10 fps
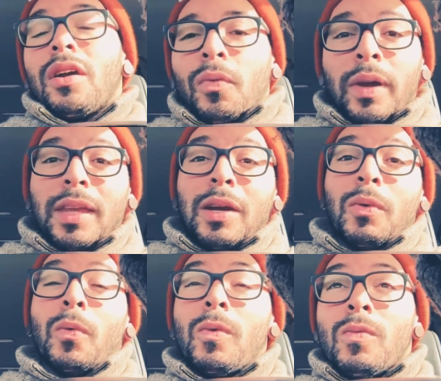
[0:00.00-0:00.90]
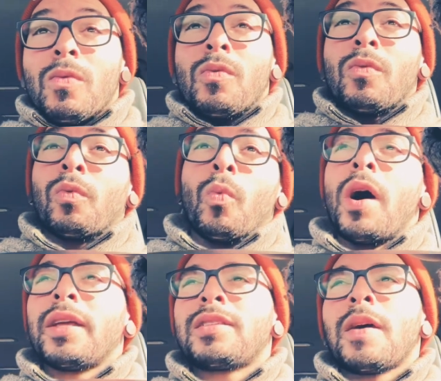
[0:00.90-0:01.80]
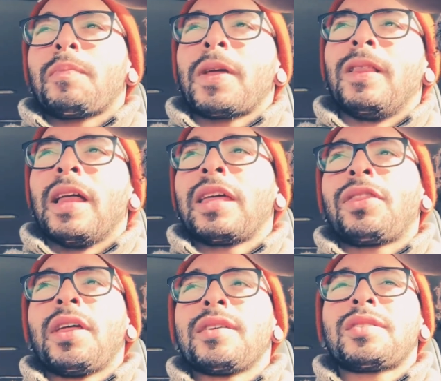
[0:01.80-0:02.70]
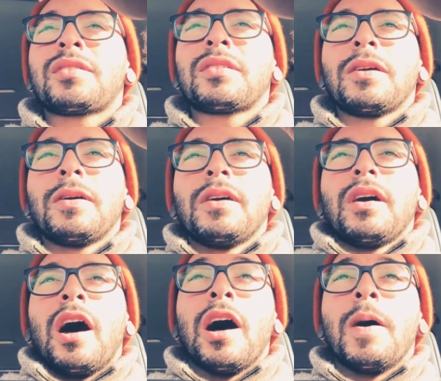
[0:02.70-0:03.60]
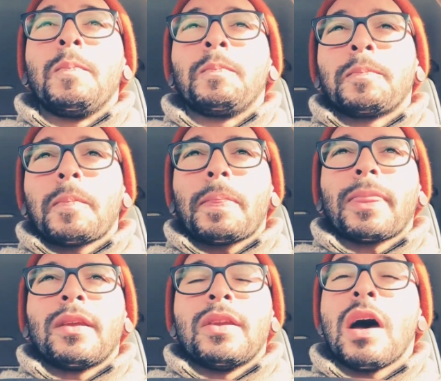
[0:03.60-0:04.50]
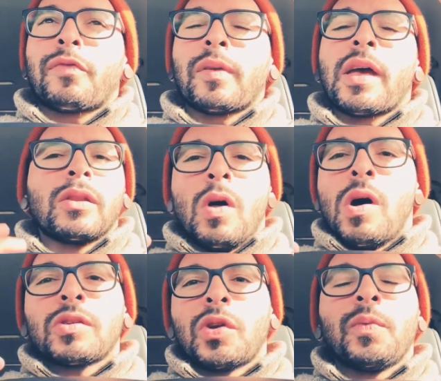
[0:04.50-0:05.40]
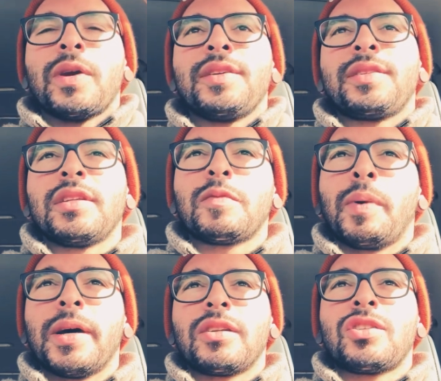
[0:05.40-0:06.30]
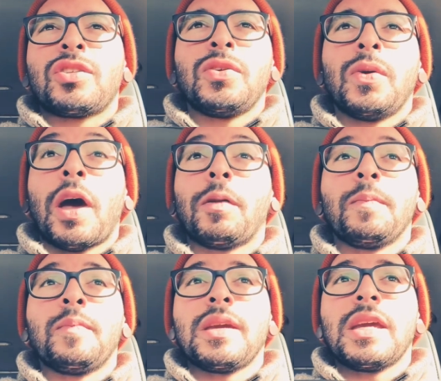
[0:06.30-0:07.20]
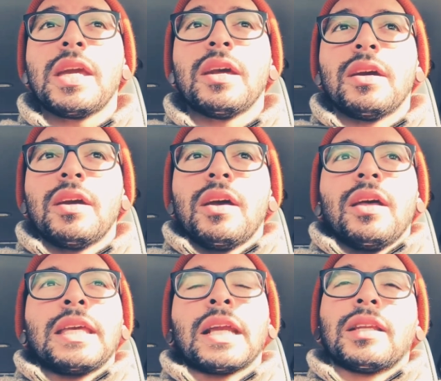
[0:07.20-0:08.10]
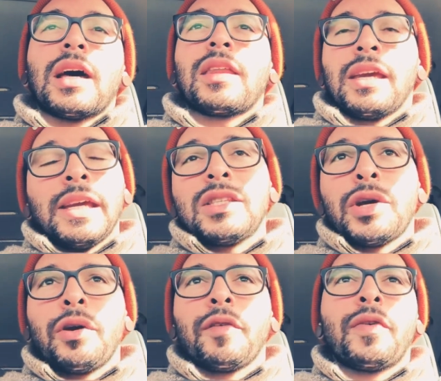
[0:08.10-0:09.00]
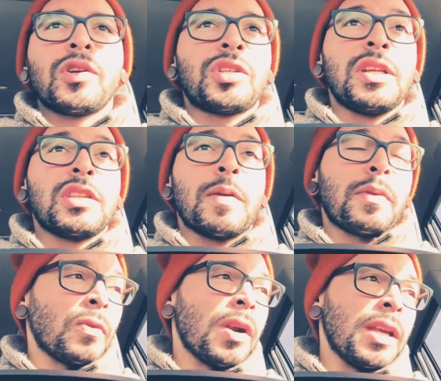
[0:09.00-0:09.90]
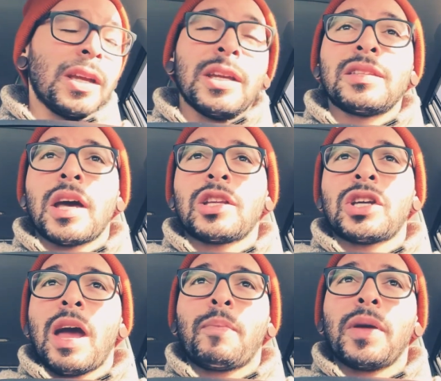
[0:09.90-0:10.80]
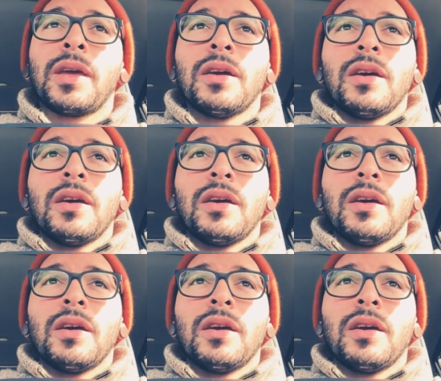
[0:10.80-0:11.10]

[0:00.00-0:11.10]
Really wanted something like this, not for like long-term reasons, but to help me get a lot of the interior functions up and running inside Chappie,